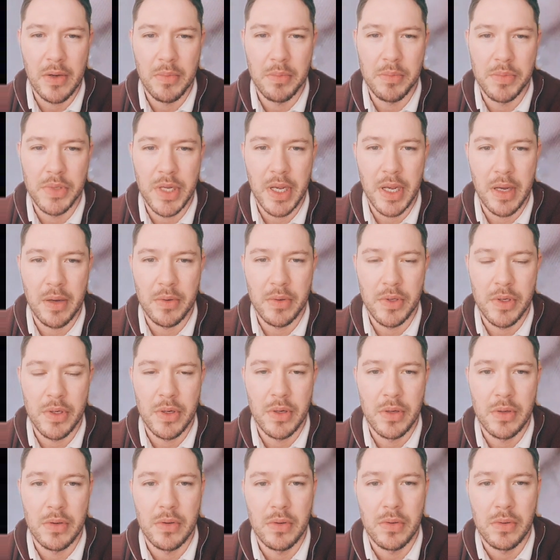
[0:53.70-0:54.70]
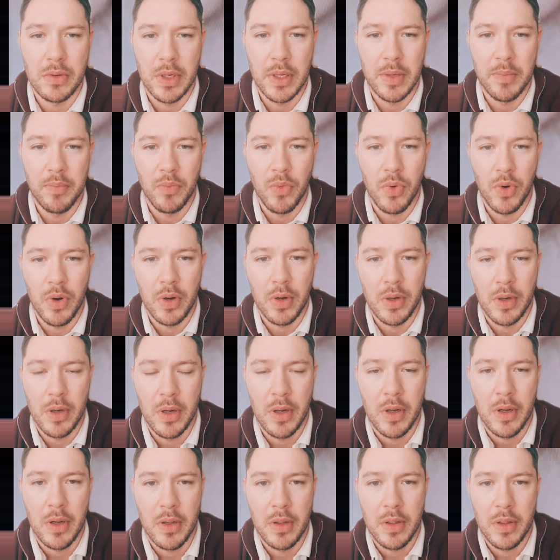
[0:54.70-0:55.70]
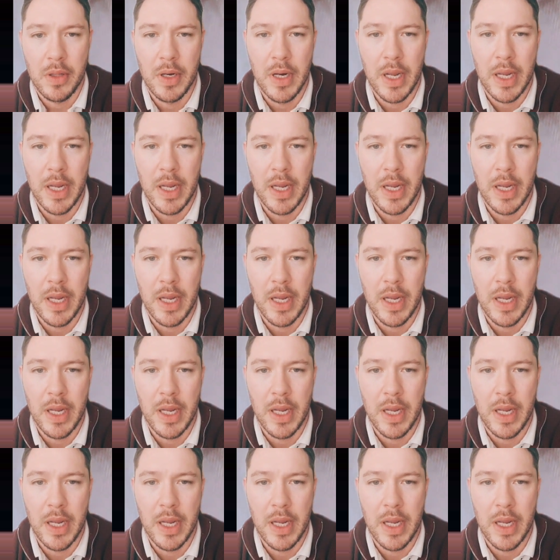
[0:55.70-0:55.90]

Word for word: comes out all in one on the